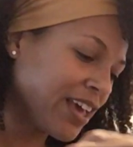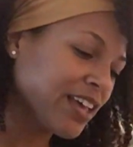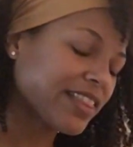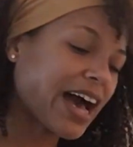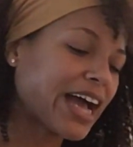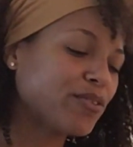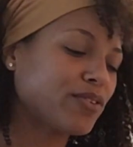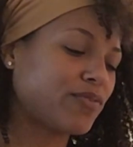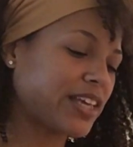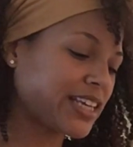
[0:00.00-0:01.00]
The
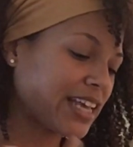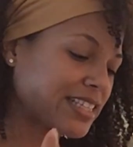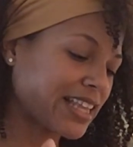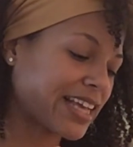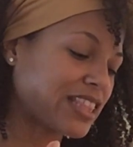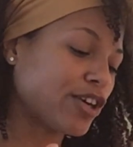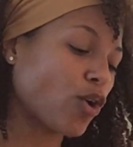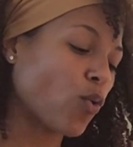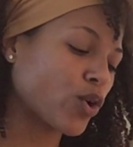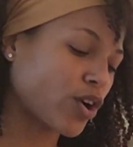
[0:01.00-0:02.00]
Hierophant is like the
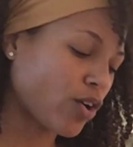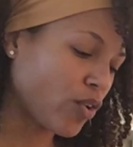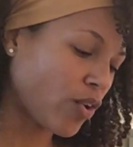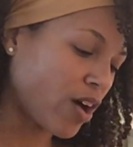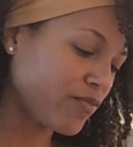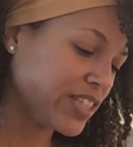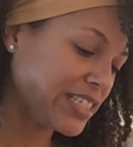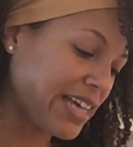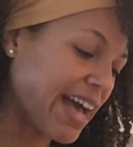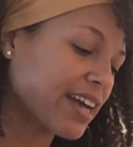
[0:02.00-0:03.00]
oracle of the
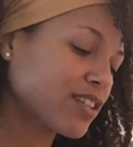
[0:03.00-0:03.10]
deck.